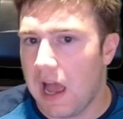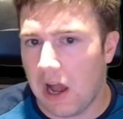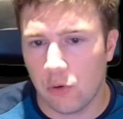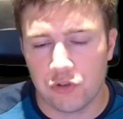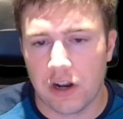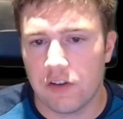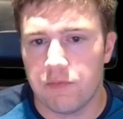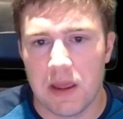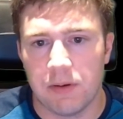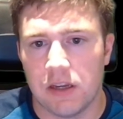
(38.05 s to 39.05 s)
outside of
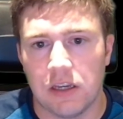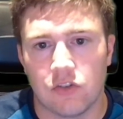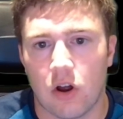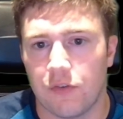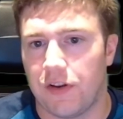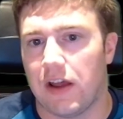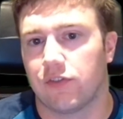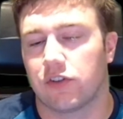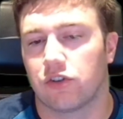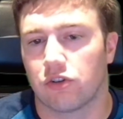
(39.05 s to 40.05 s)
maybe soft
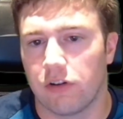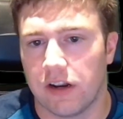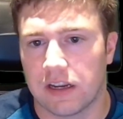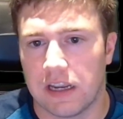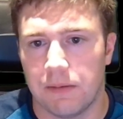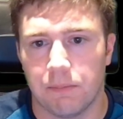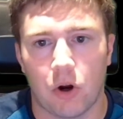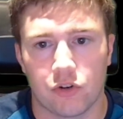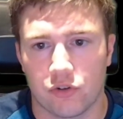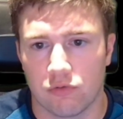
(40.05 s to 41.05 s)
aftercritic in
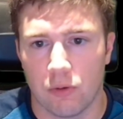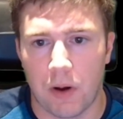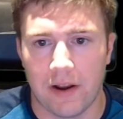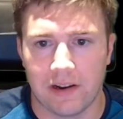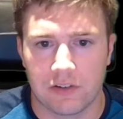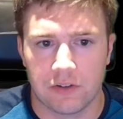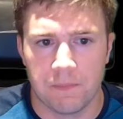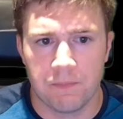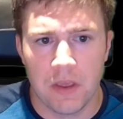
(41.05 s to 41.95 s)
parts of robotics.